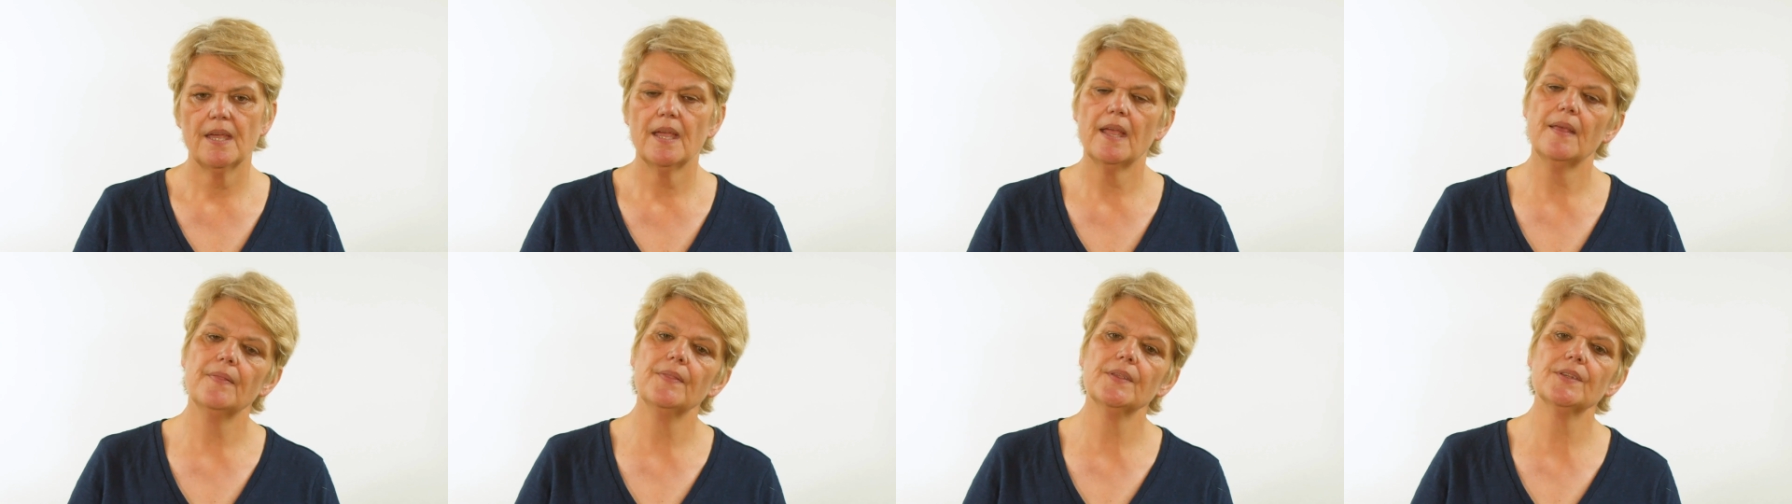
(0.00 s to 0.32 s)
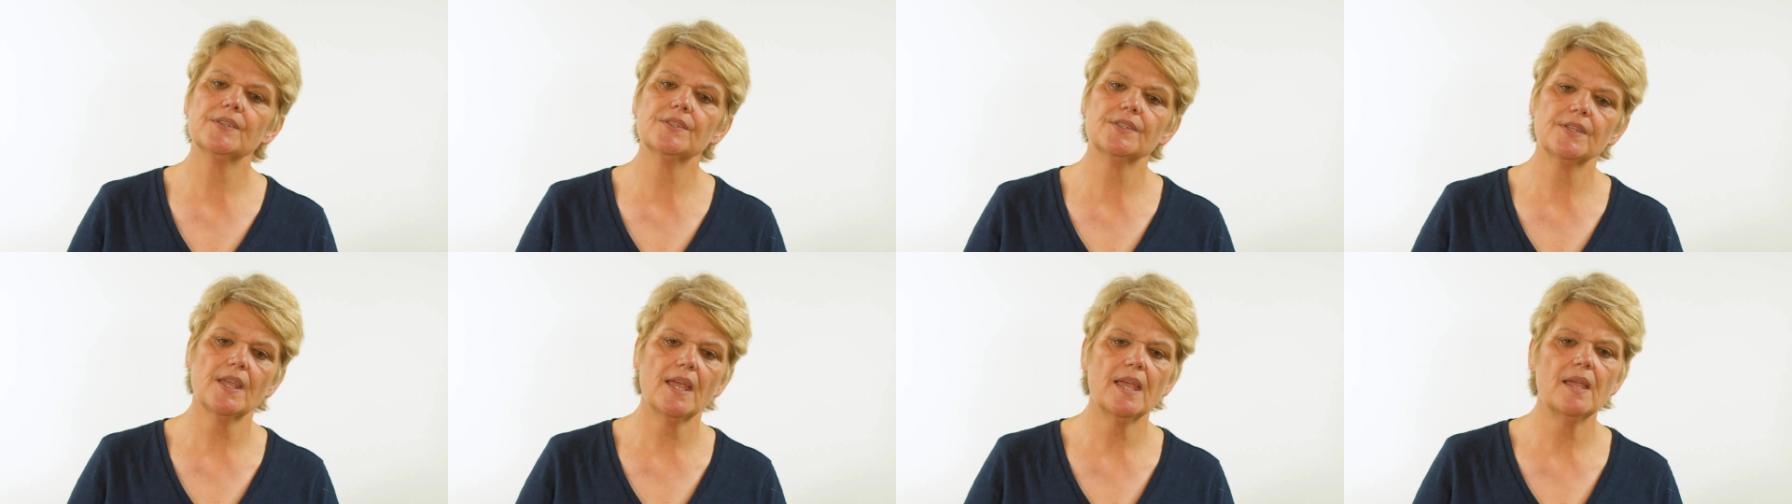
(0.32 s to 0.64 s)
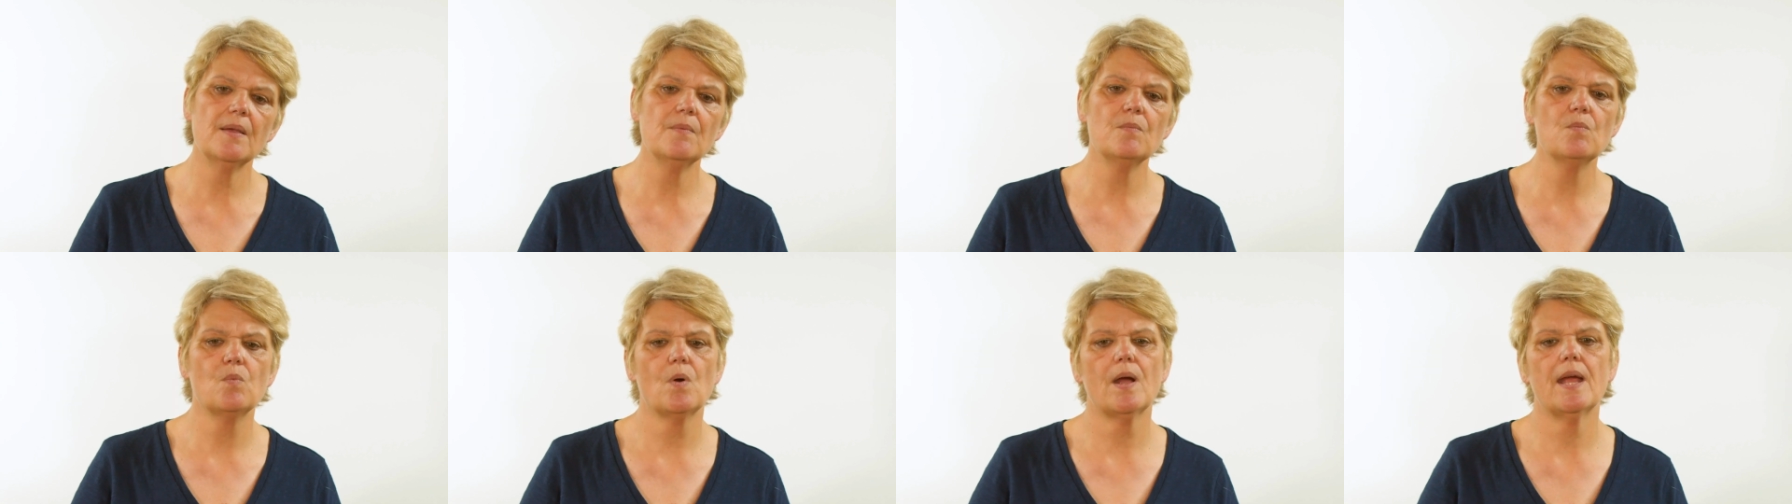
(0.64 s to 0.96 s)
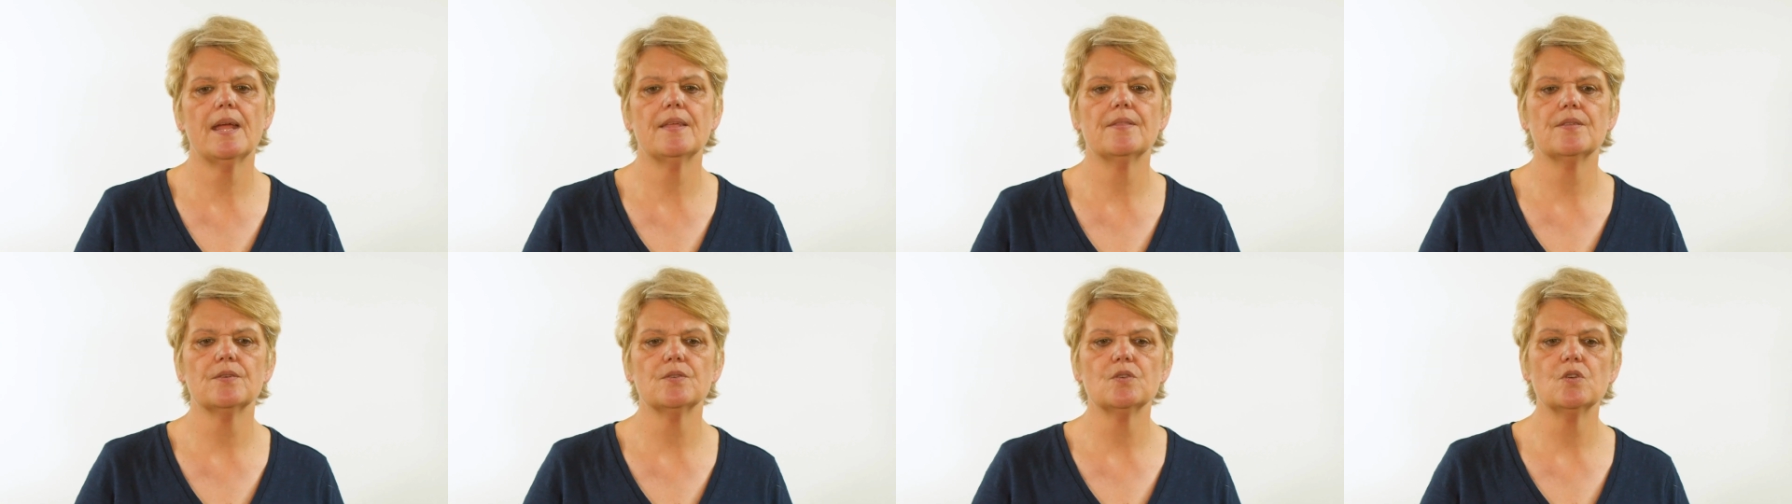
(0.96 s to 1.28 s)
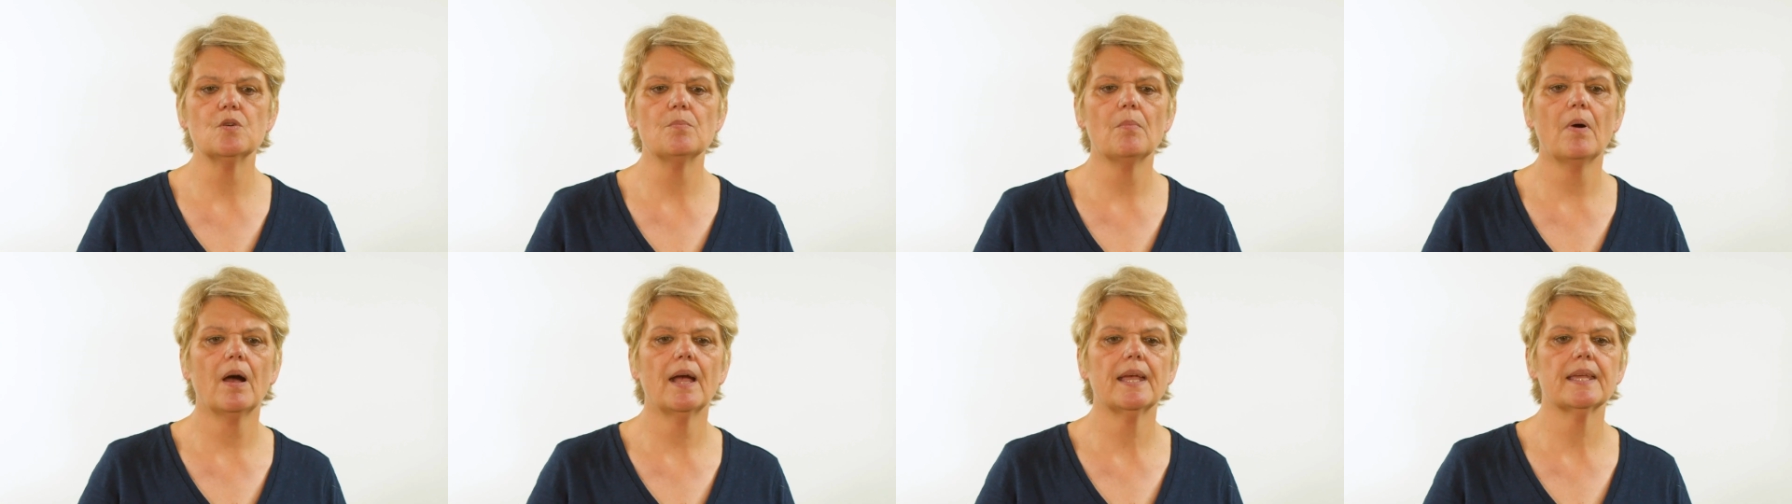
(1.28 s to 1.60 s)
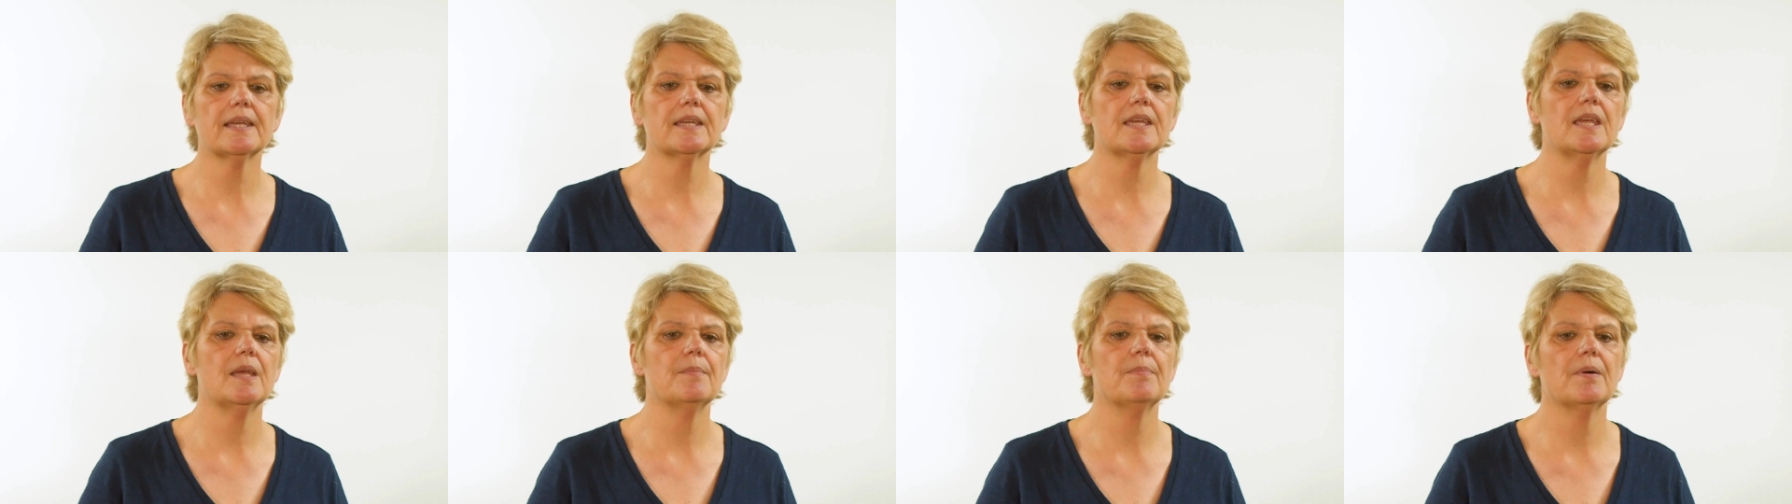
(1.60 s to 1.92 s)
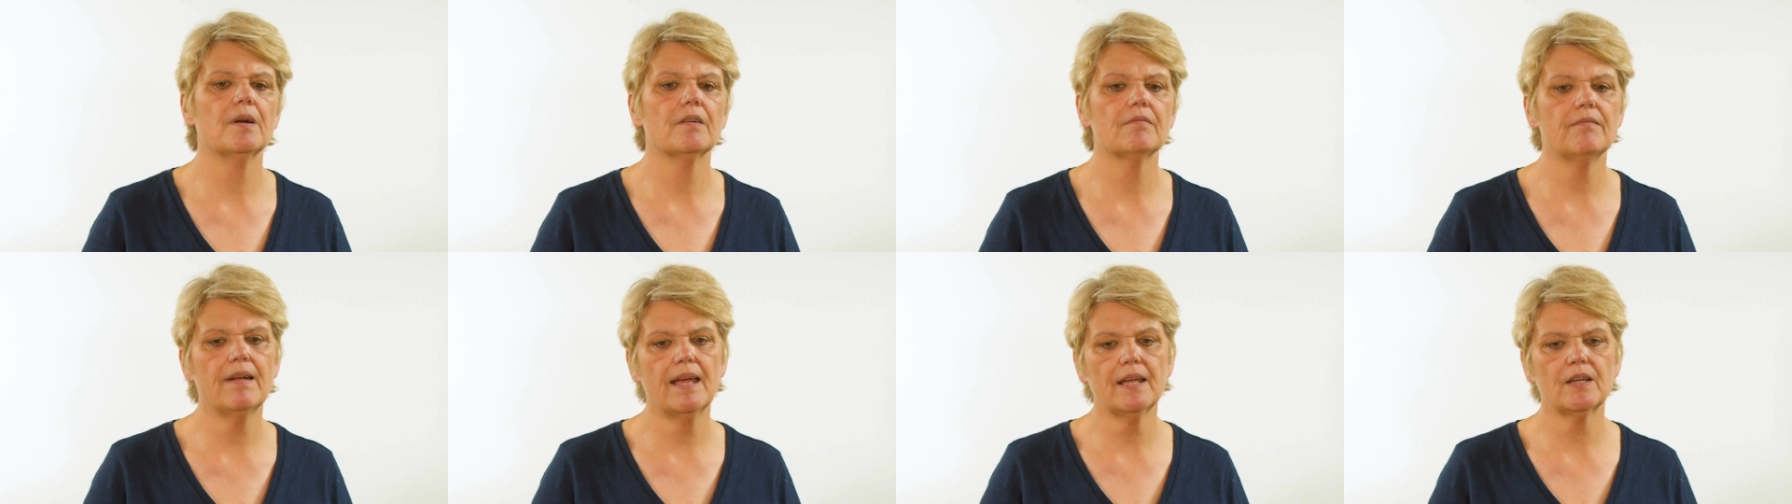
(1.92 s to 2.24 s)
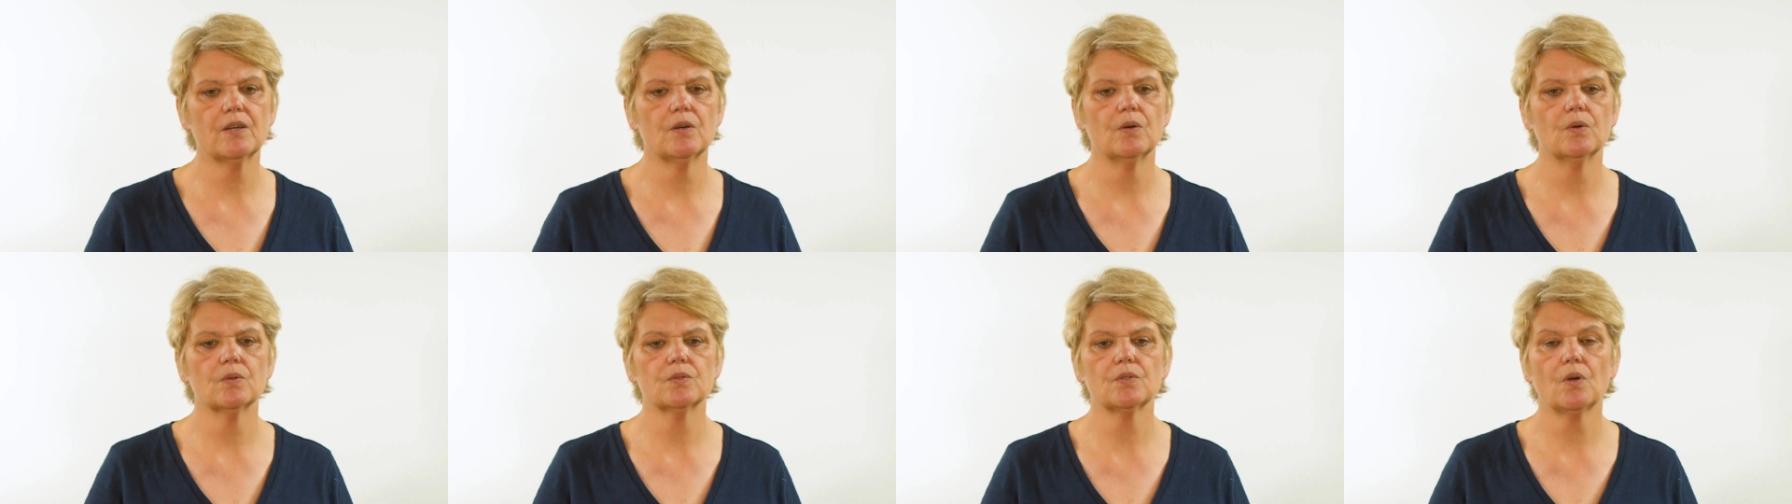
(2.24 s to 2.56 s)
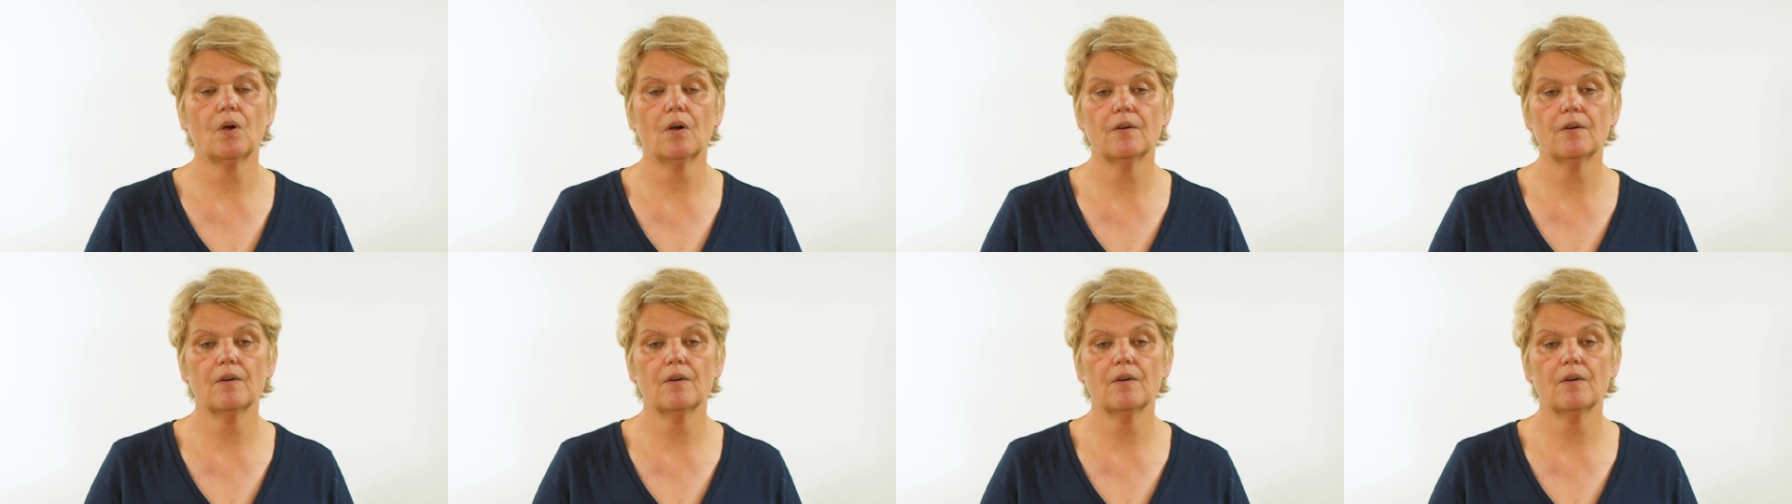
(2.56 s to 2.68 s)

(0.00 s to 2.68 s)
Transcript: in the same way that you might keep a record